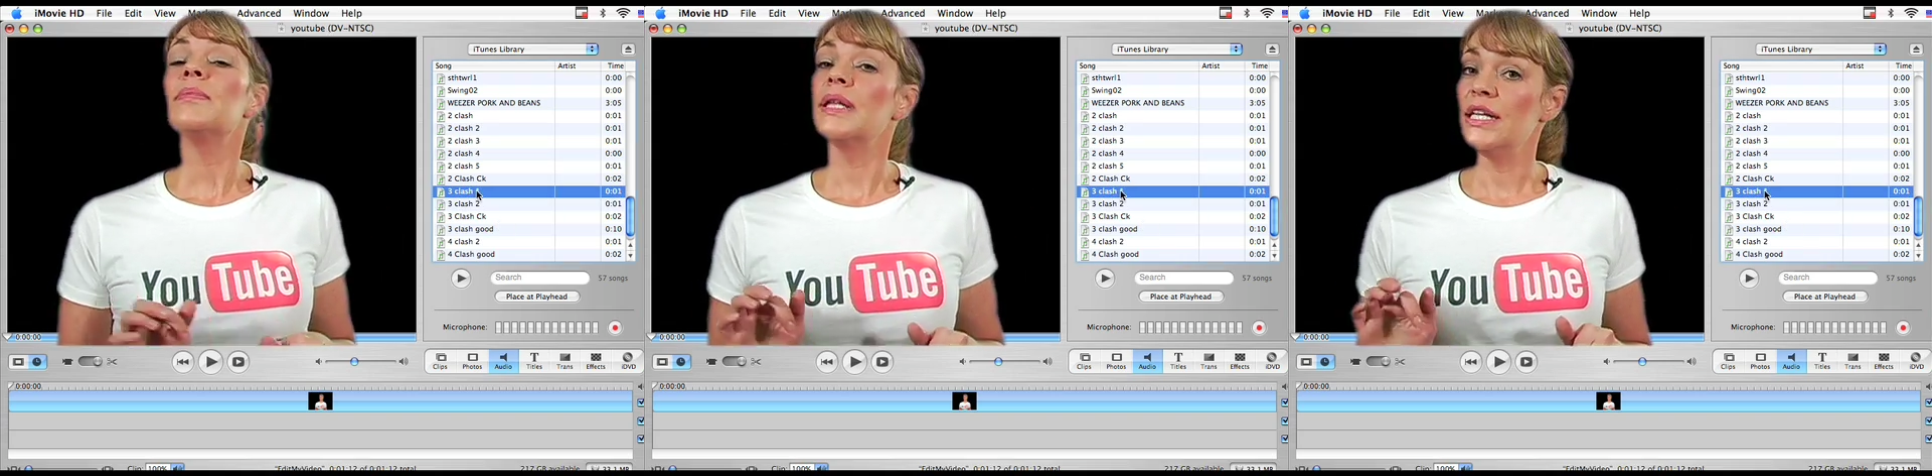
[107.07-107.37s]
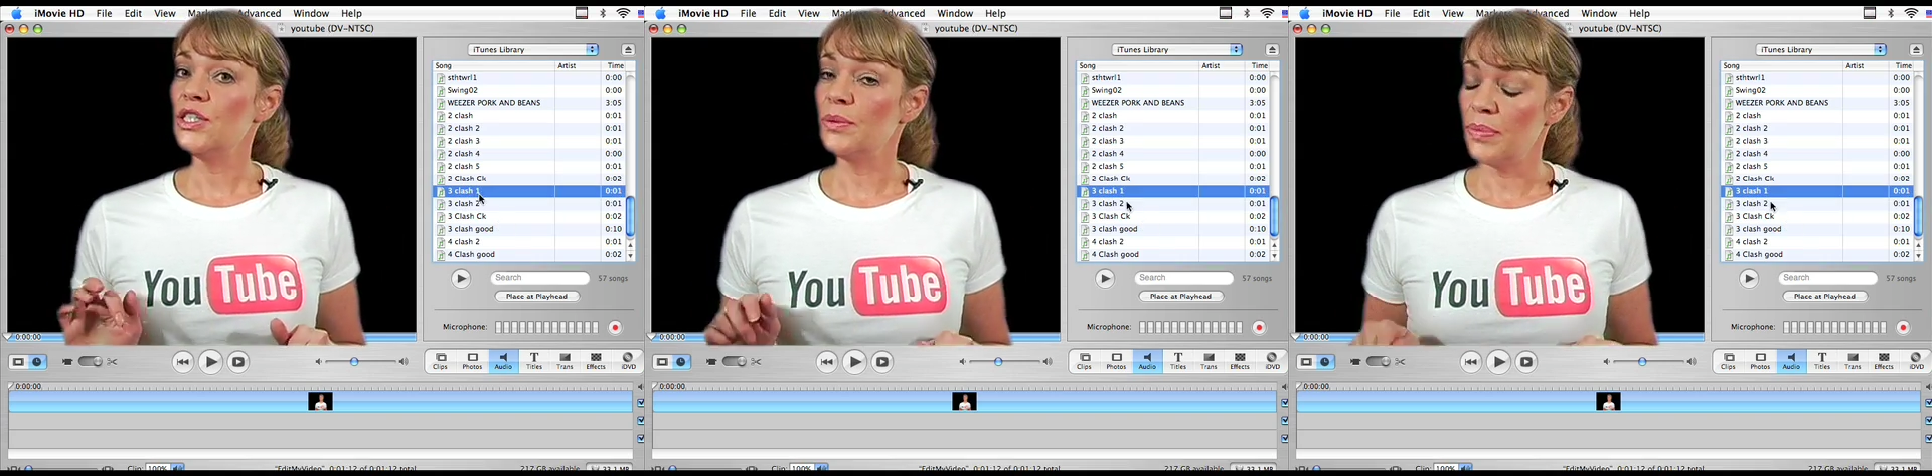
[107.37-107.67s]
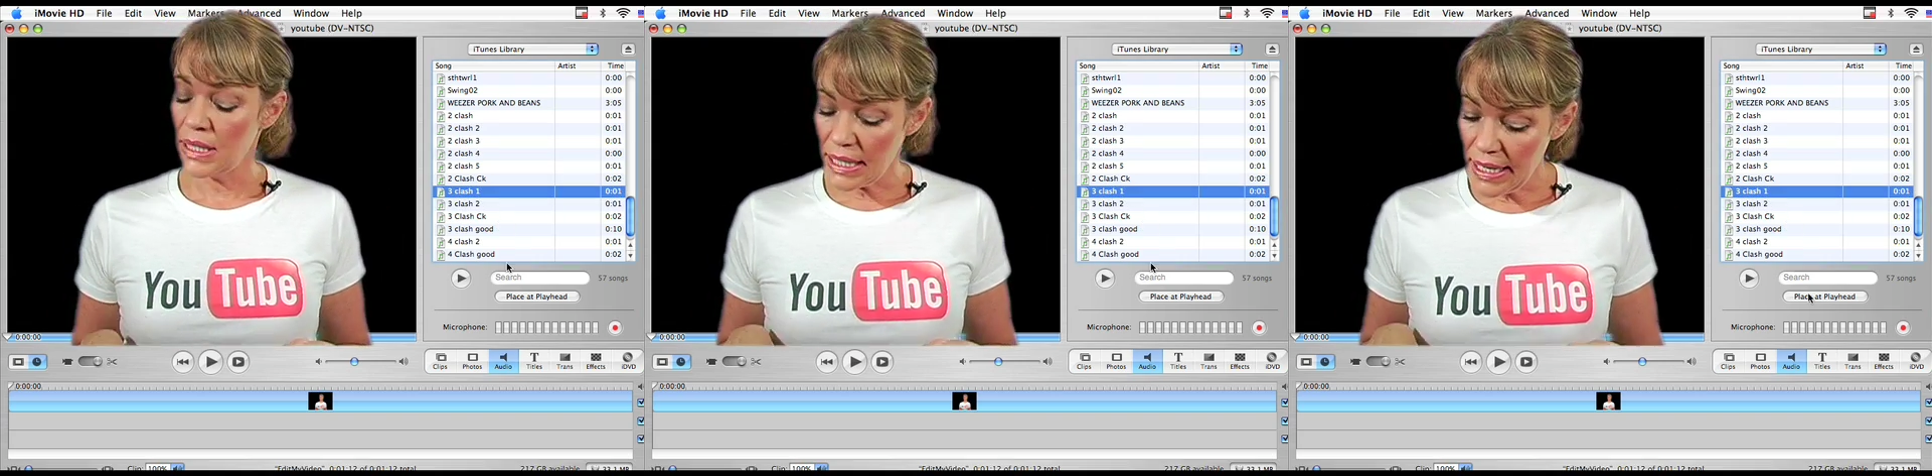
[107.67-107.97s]
place your
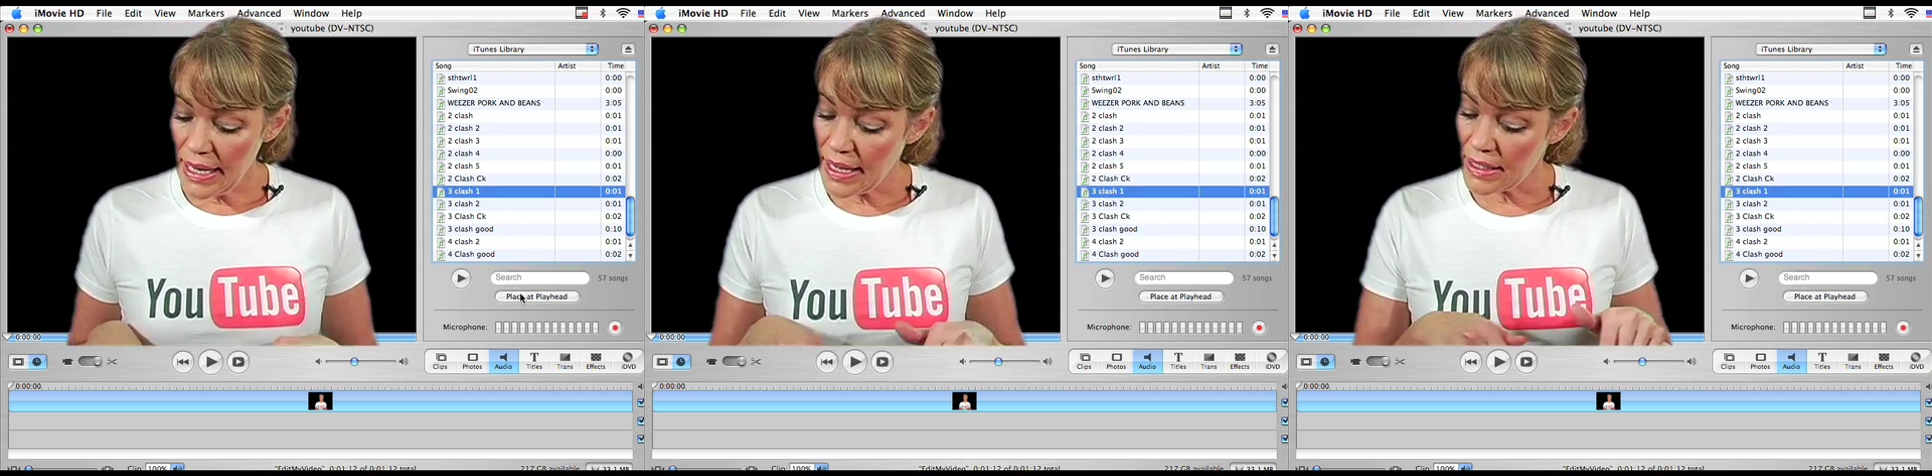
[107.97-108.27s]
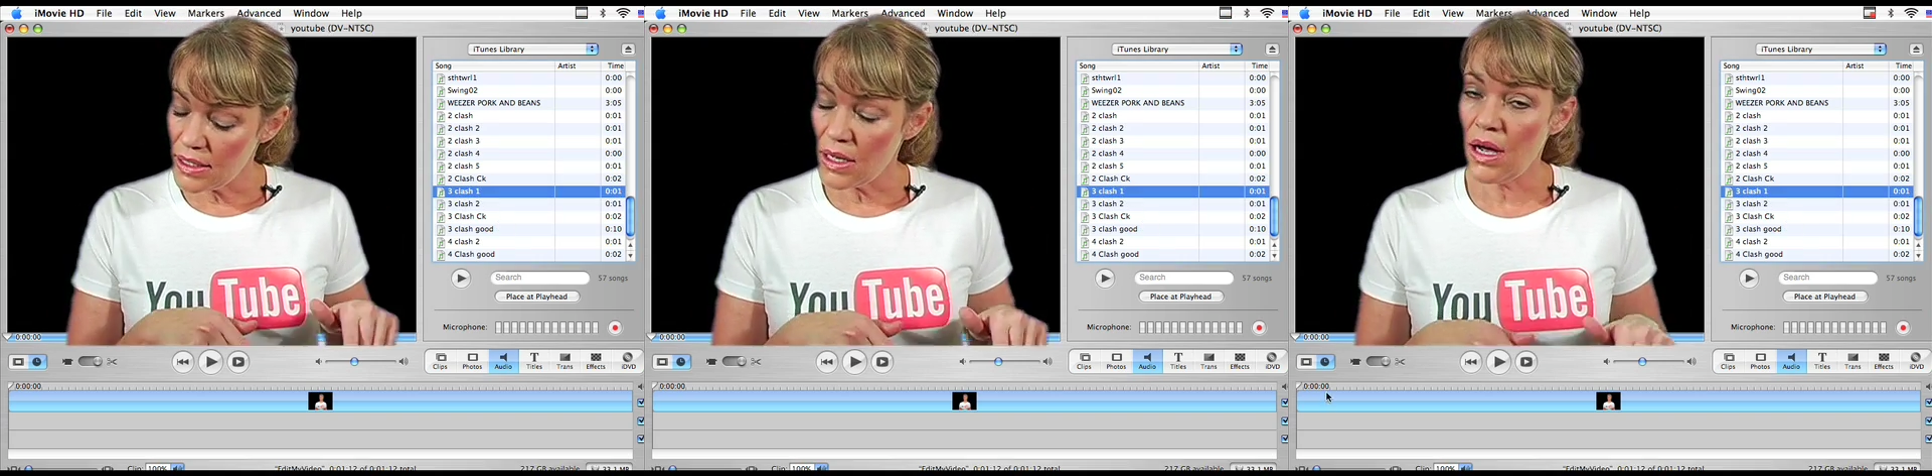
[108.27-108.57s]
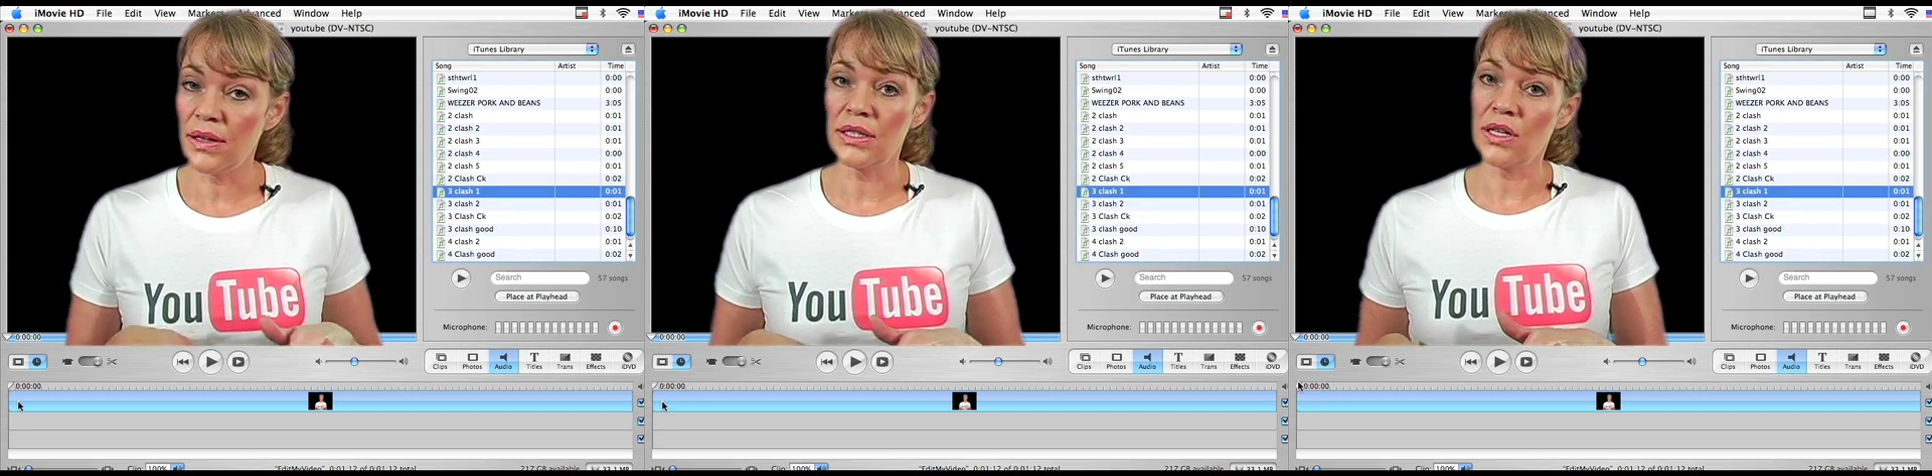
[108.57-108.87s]
playhead
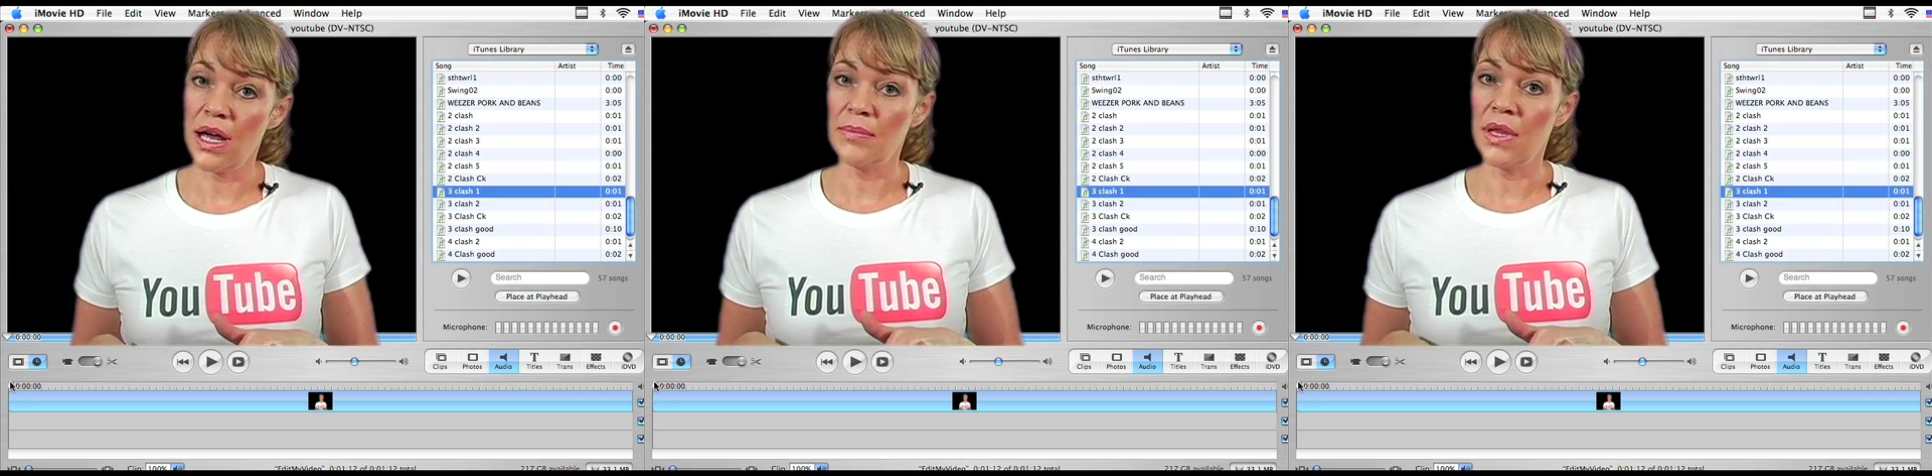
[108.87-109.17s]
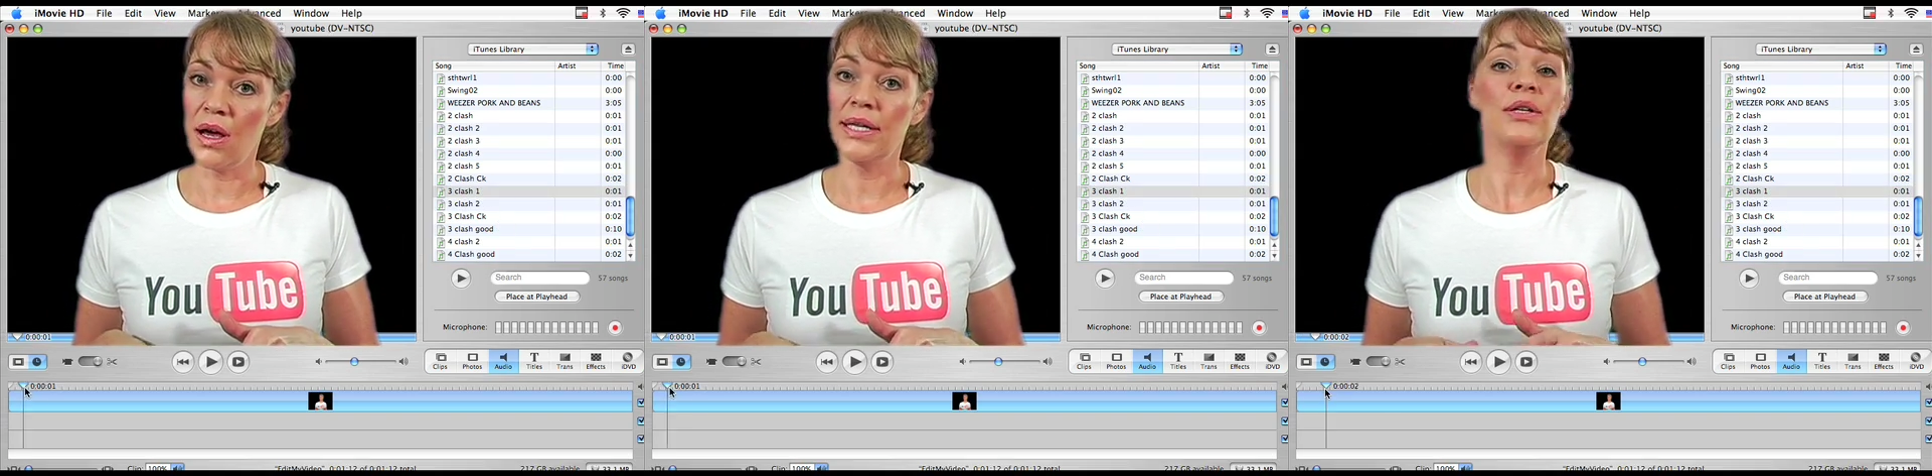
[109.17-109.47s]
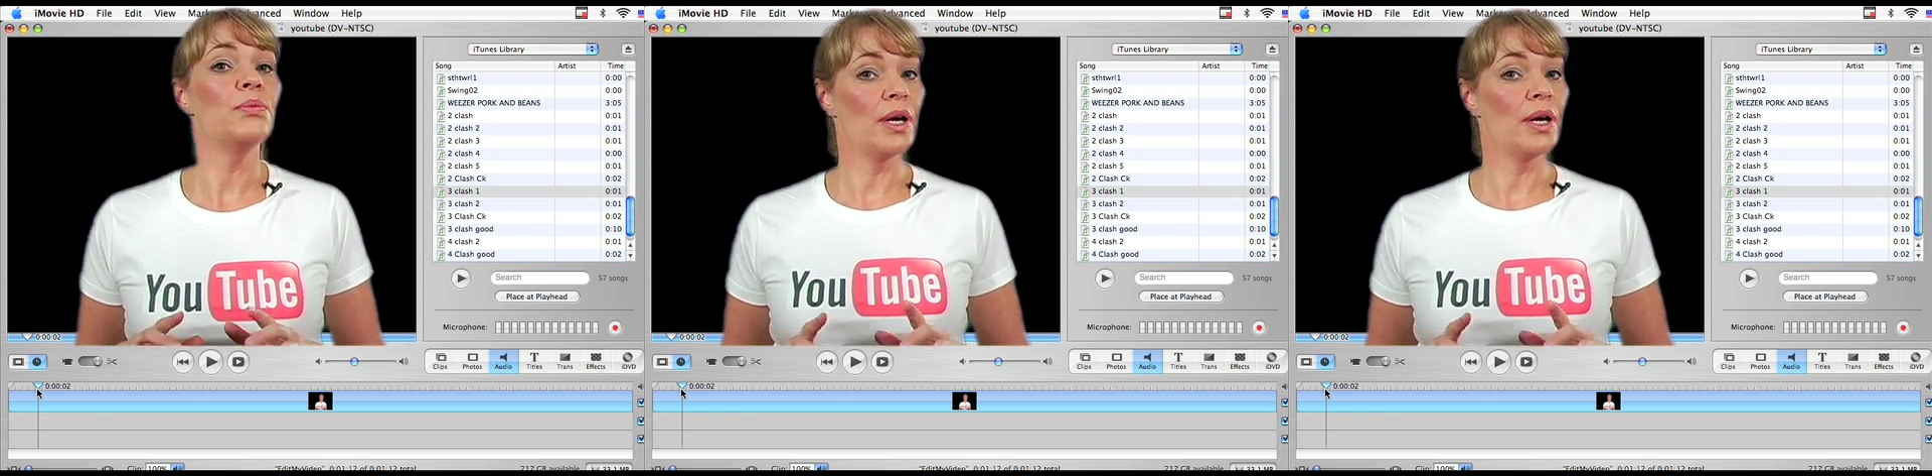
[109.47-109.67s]
on the timeline